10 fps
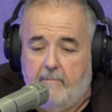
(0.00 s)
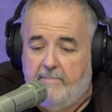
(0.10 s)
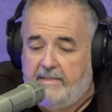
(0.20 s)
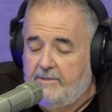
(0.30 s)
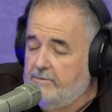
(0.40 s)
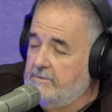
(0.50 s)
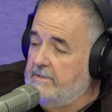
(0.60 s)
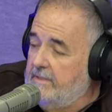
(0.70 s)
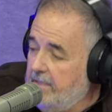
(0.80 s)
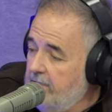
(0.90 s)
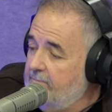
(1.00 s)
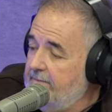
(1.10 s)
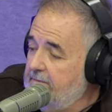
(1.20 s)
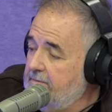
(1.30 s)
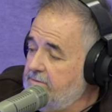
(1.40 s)
Big doings at the
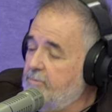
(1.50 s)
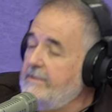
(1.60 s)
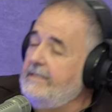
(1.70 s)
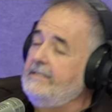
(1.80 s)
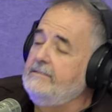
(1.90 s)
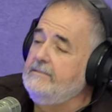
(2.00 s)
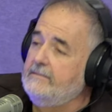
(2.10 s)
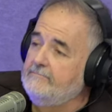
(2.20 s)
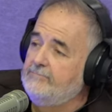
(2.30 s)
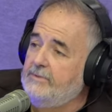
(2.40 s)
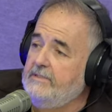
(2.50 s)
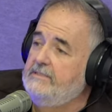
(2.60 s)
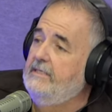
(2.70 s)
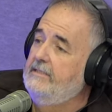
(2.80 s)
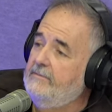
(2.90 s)
compound this weekend. I'm pretty
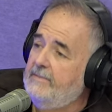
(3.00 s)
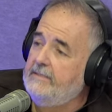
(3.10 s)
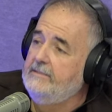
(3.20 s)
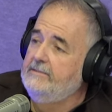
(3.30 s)
excited about it.